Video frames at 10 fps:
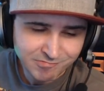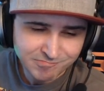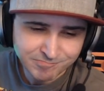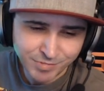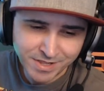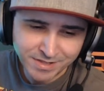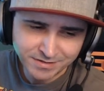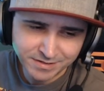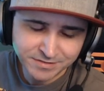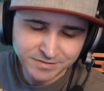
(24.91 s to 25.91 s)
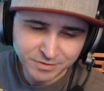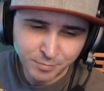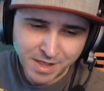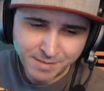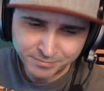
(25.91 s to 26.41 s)
But it's still
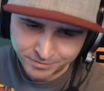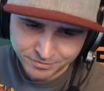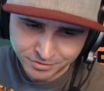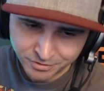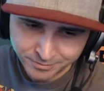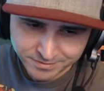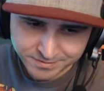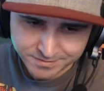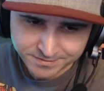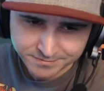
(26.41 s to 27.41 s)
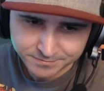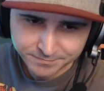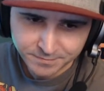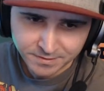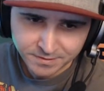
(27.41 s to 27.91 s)
popping from tournaments.
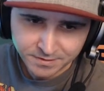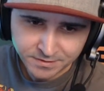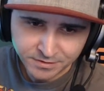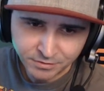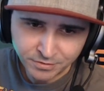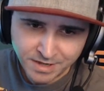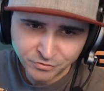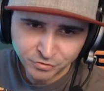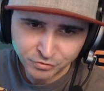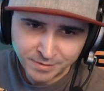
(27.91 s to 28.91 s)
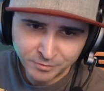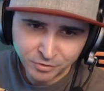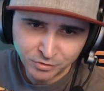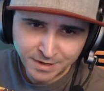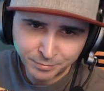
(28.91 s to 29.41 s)
You know, not true. I'm a girl
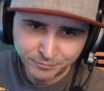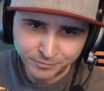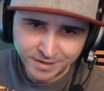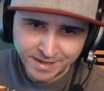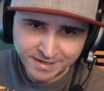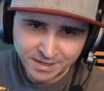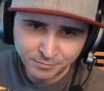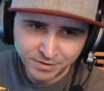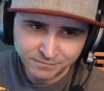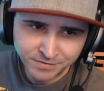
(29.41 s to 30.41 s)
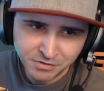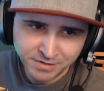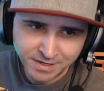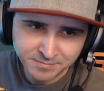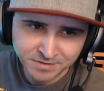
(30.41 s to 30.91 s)
and I prefer to hang out and play video
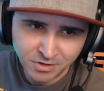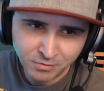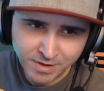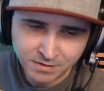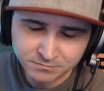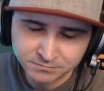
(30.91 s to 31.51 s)
games and go out.